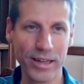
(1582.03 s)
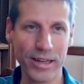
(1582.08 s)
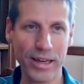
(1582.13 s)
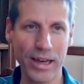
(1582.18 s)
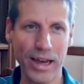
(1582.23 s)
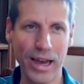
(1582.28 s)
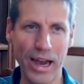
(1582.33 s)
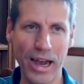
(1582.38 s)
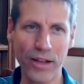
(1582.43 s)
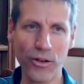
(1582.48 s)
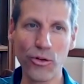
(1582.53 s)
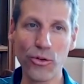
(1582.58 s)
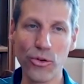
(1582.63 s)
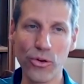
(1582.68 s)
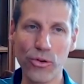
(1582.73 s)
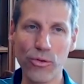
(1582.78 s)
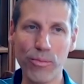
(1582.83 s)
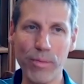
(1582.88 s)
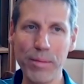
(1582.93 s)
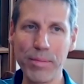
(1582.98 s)
I don't know,
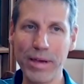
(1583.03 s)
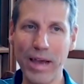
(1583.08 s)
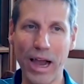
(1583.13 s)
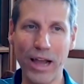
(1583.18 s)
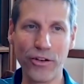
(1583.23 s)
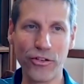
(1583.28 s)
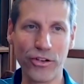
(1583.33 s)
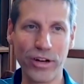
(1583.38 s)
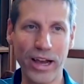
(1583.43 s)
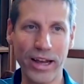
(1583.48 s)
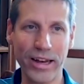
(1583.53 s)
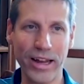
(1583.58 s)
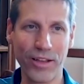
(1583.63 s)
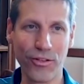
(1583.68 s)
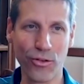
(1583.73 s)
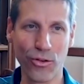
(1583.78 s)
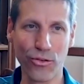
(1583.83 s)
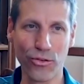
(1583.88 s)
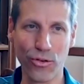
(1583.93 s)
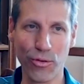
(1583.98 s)
maybe Einstein has
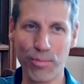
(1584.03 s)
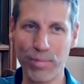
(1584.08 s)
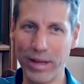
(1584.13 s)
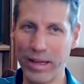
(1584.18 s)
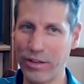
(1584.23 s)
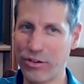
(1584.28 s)
also played